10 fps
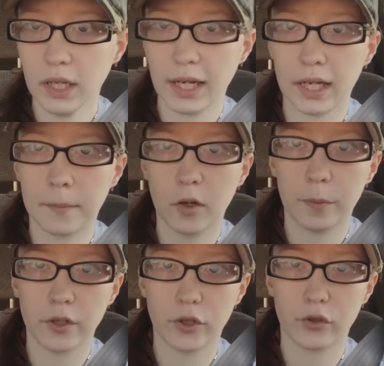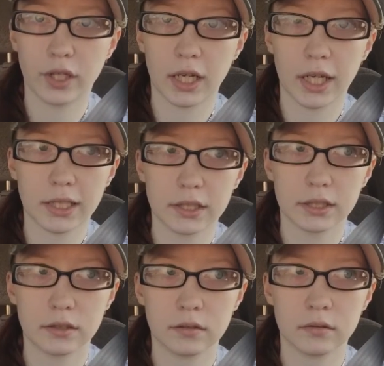I'm hoping to do that.
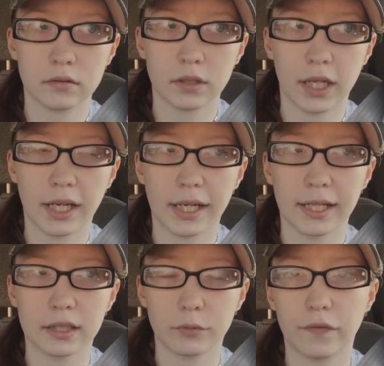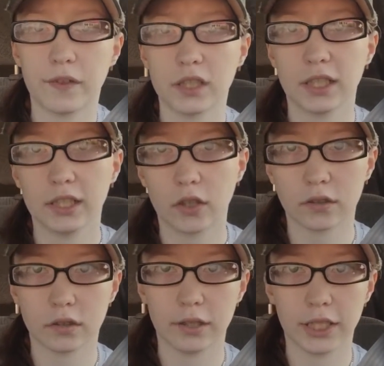I guess, well, first I need to
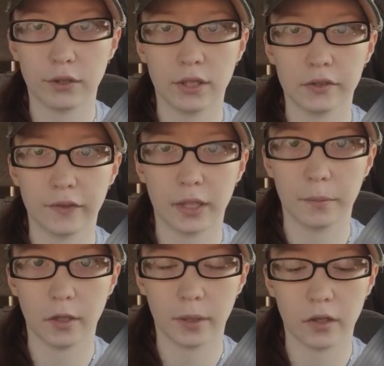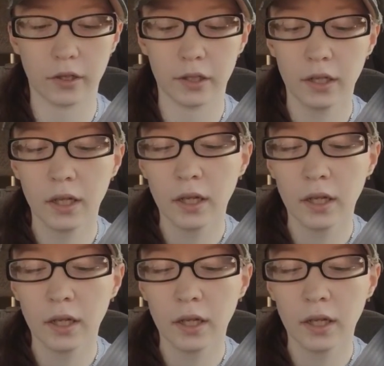talk to Leo and his family about it.